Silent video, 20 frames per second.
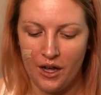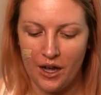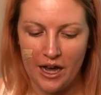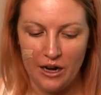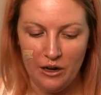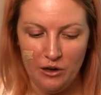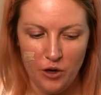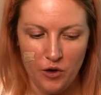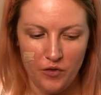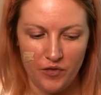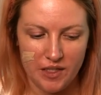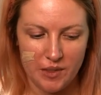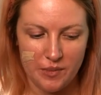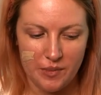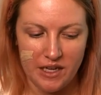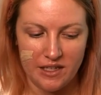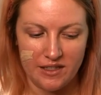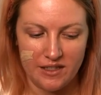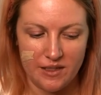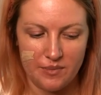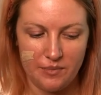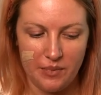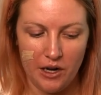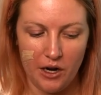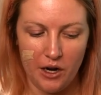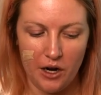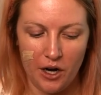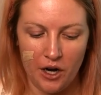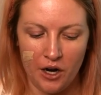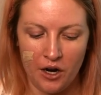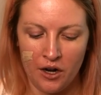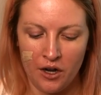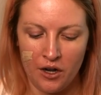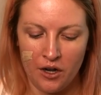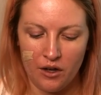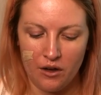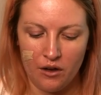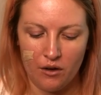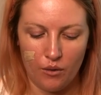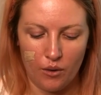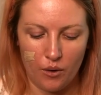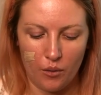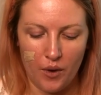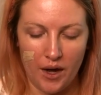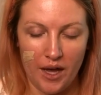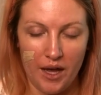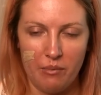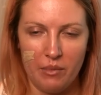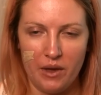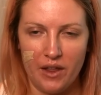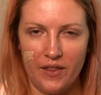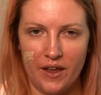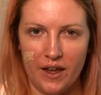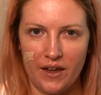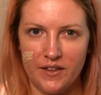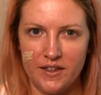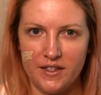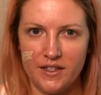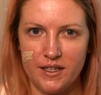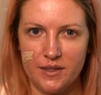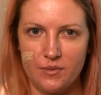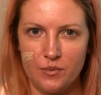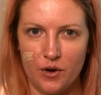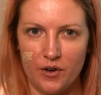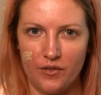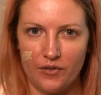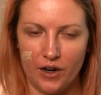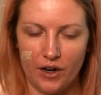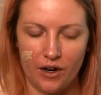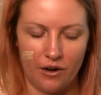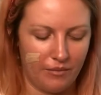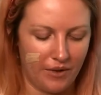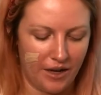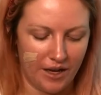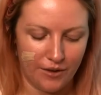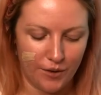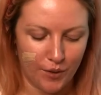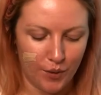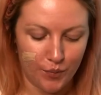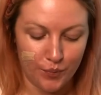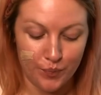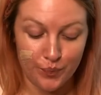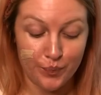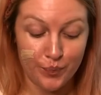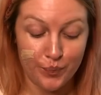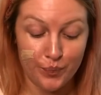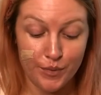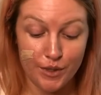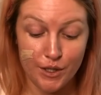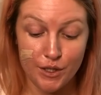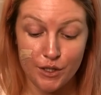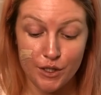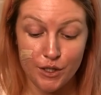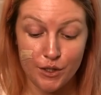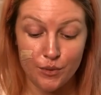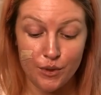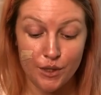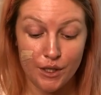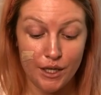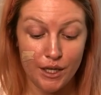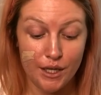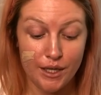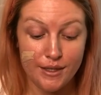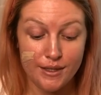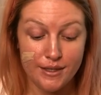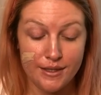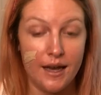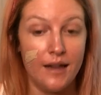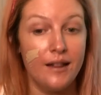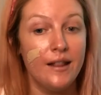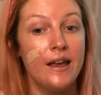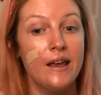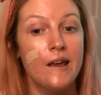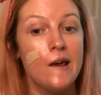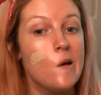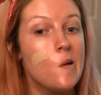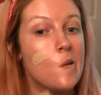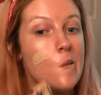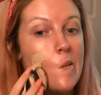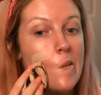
I don't know if it's because it's bigger or what, but like this is more firm. I don't know. It's just really nice. I like it.